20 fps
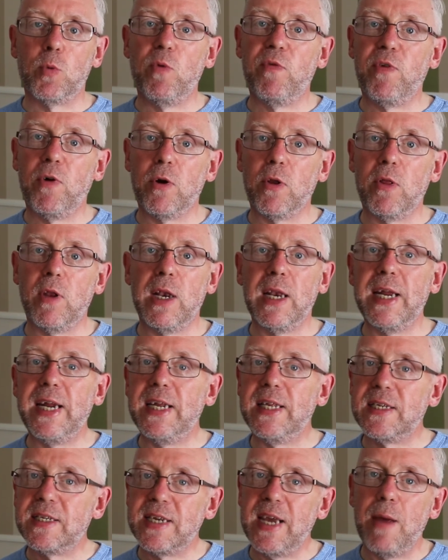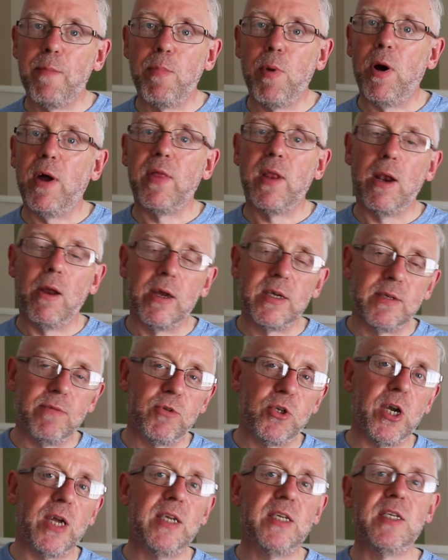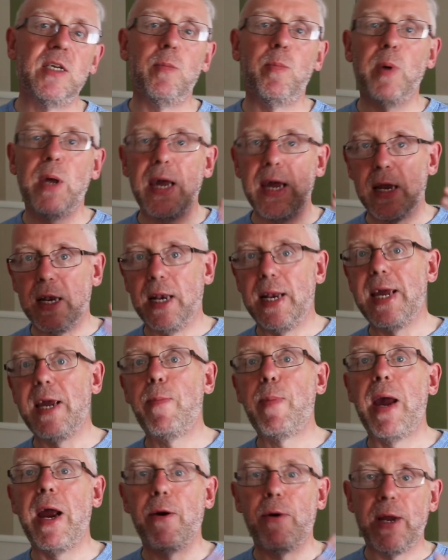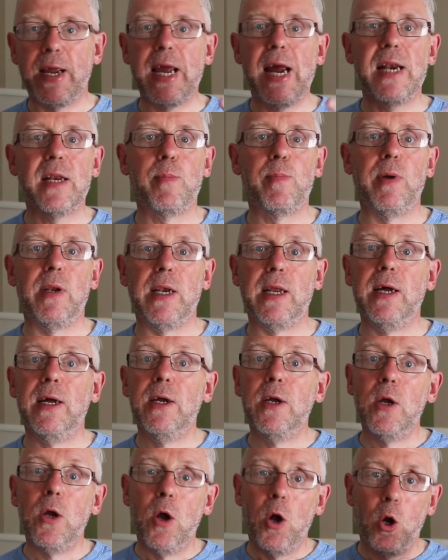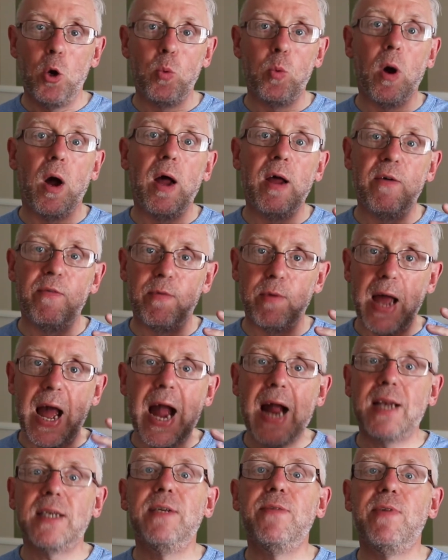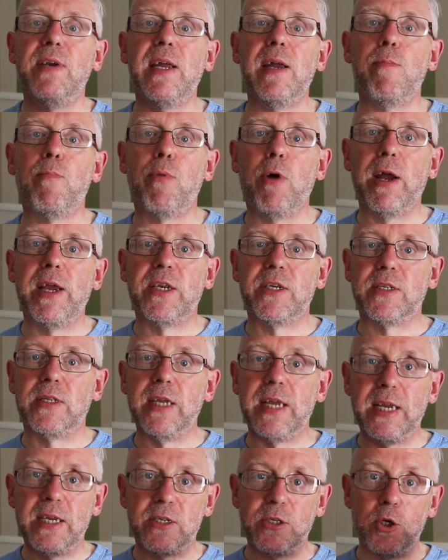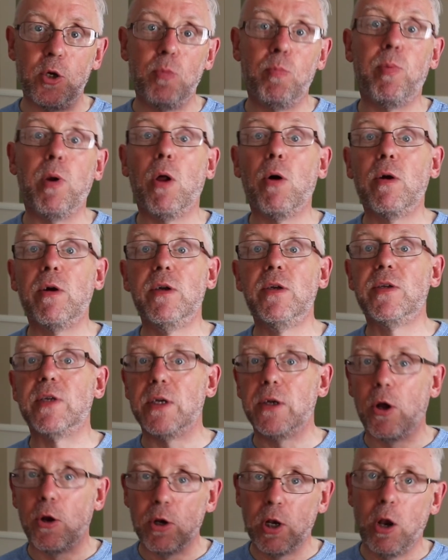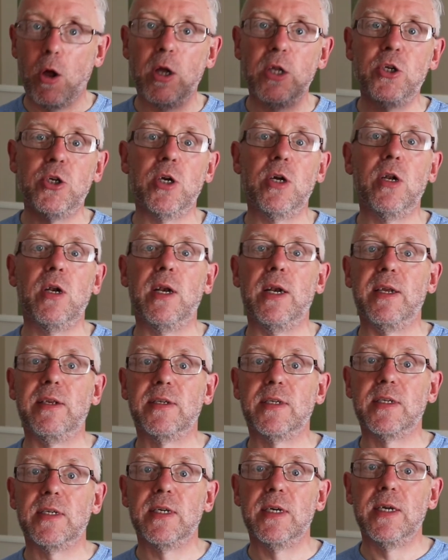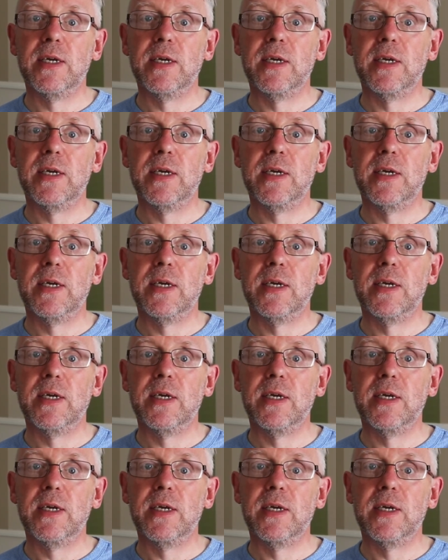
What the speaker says: will follow the lead set by the likes of JCB and Liebherr and Caterpillar, who have actively embraced these new bloggers and online journalists.